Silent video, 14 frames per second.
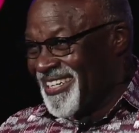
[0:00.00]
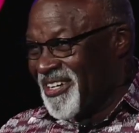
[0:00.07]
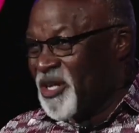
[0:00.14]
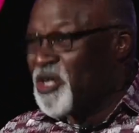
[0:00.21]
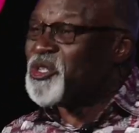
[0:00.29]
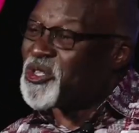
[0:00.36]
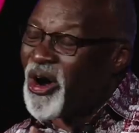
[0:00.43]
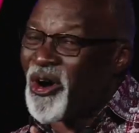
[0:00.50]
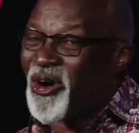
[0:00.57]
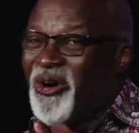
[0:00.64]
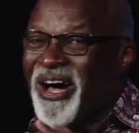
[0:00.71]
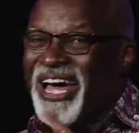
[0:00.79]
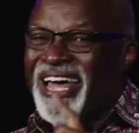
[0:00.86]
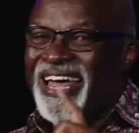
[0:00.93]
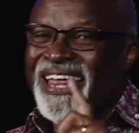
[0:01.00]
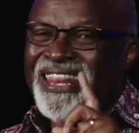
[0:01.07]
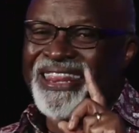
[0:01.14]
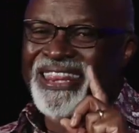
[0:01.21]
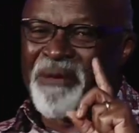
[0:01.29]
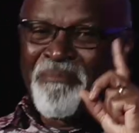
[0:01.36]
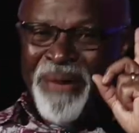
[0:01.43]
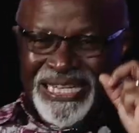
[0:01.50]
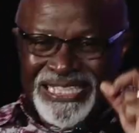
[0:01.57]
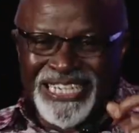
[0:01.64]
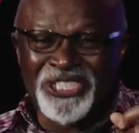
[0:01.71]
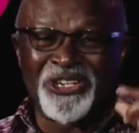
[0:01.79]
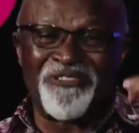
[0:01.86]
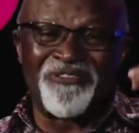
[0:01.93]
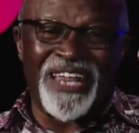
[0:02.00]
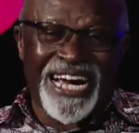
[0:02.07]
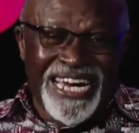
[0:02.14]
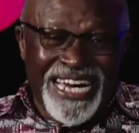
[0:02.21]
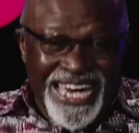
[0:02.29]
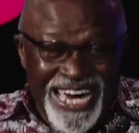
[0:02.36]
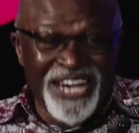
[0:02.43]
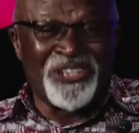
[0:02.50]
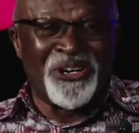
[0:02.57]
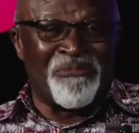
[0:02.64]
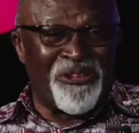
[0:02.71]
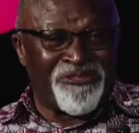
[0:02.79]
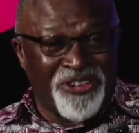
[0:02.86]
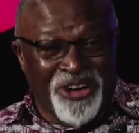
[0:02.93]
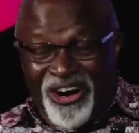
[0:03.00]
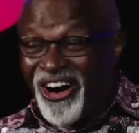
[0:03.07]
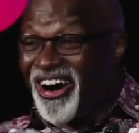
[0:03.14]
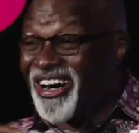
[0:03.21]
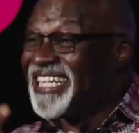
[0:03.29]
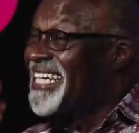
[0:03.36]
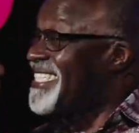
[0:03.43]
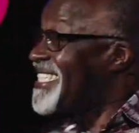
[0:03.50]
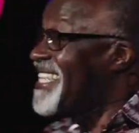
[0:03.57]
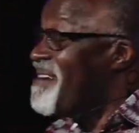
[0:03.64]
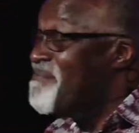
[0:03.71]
So the message of the kingdom of God is the